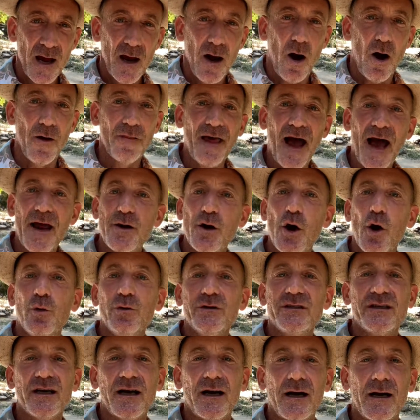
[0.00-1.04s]
On that
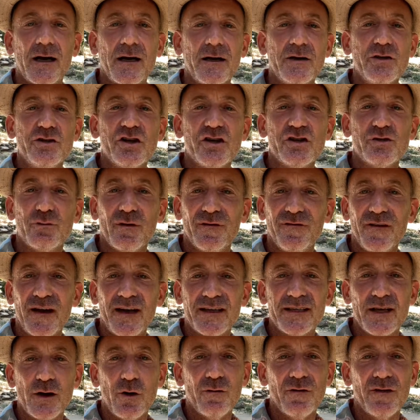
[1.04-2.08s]
note, uh, just
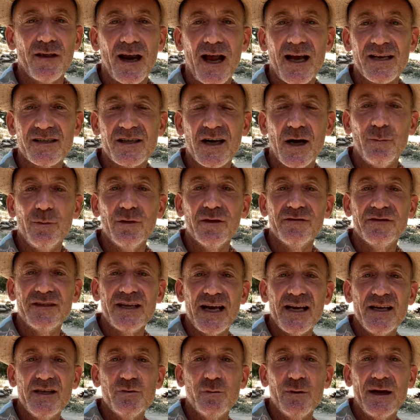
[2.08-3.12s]
reflecting over the last couple of
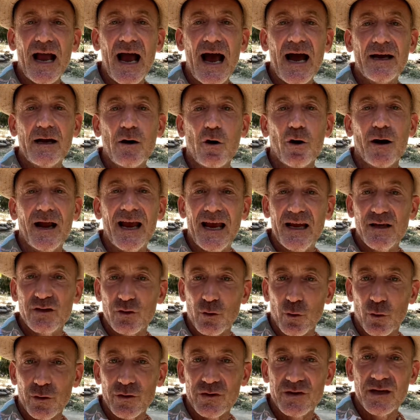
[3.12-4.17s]
days, we had our
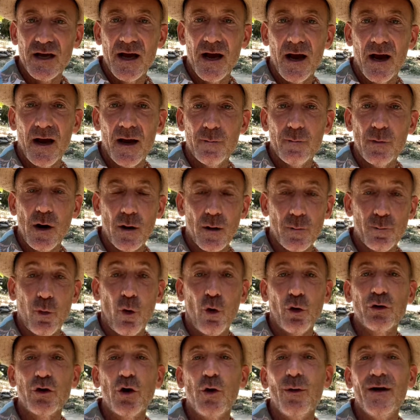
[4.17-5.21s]
Azores, uh, our
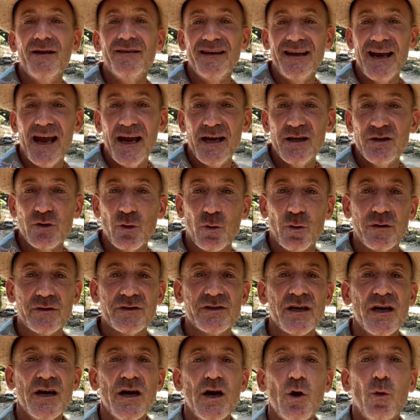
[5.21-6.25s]
Porto and the
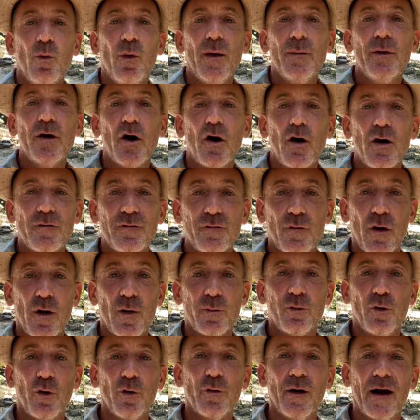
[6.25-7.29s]
Azores webinar for our
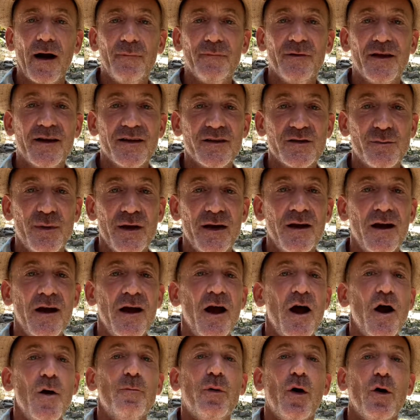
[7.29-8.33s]
program that has been
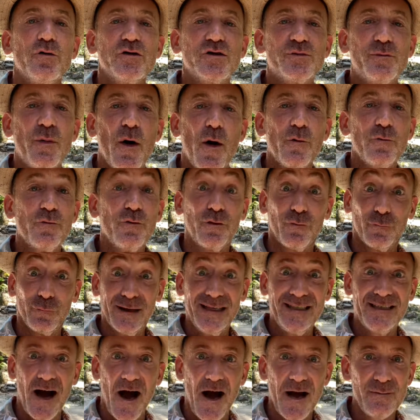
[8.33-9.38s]
postponed
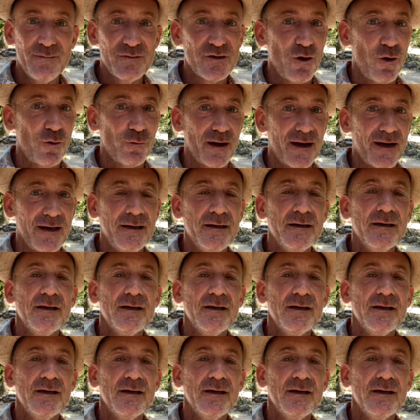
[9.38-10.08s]
three times already,